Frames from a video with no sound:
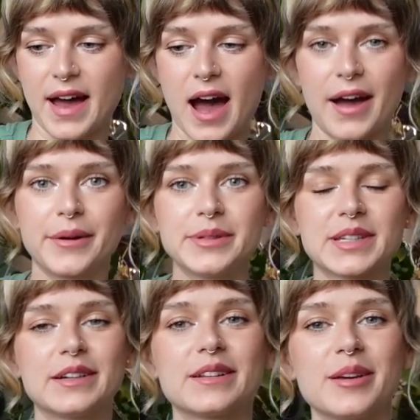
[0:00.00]
I was
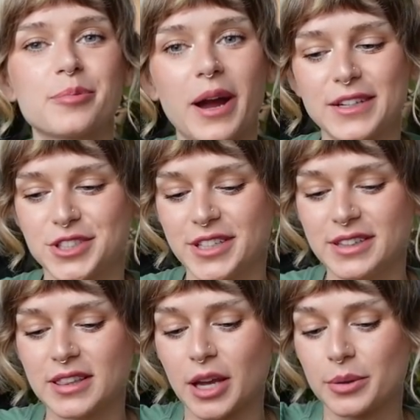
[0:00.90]
under the impression
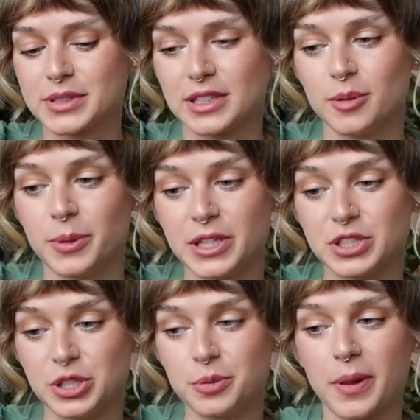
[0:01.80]
that there was gonna be
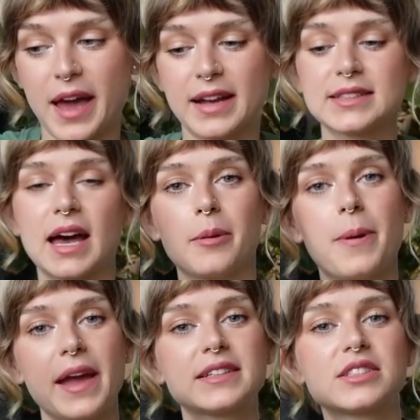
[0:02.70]
two plants. I
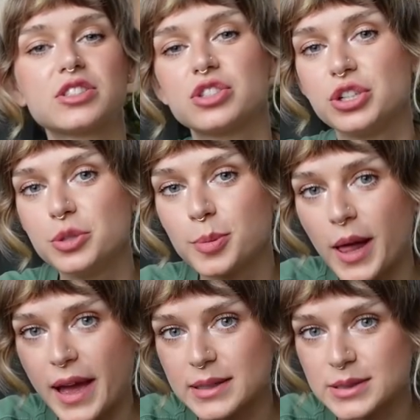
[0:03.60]
picked two
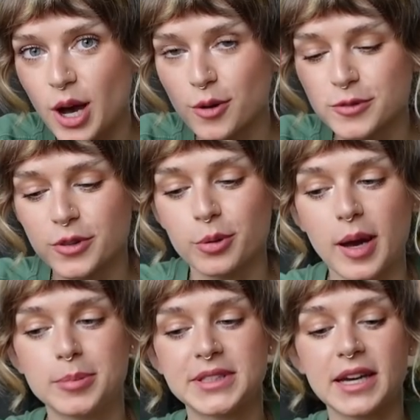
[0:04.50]
plants off of the
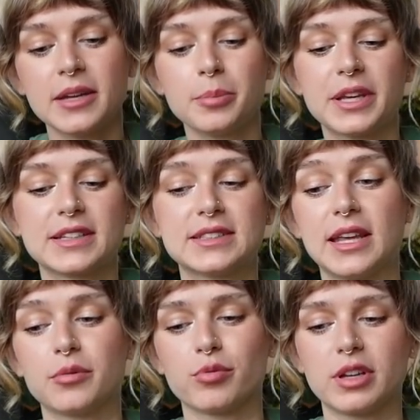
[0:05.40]
website because
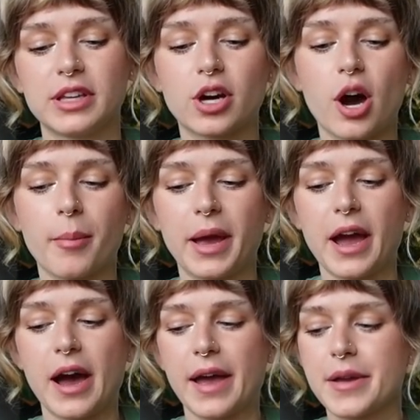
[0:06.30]
they really caught my
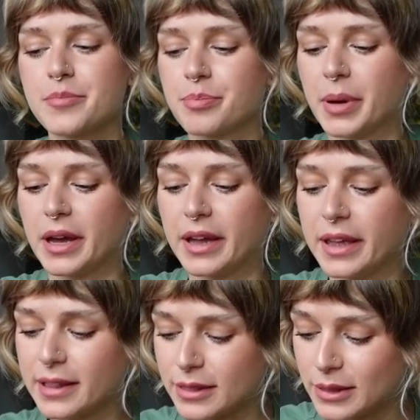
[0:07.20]
eye, but
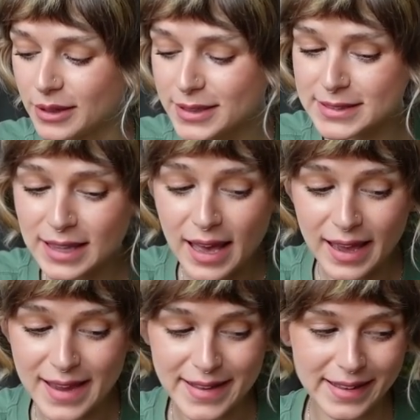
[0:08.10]
it looks
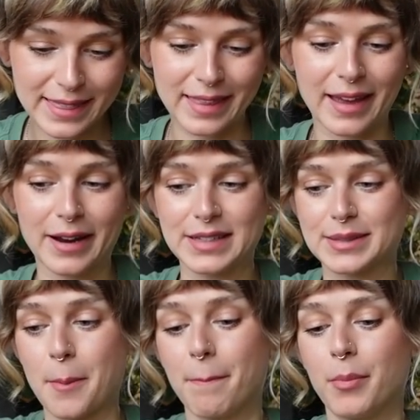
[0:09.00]
like there's
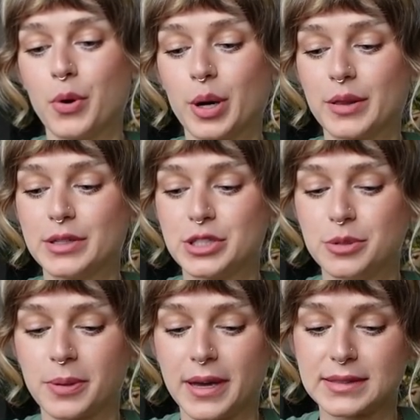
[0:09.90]
more than two
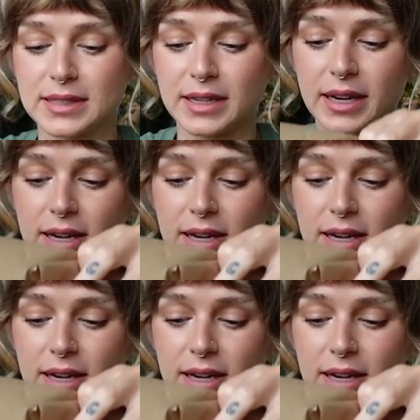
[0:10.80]
plants in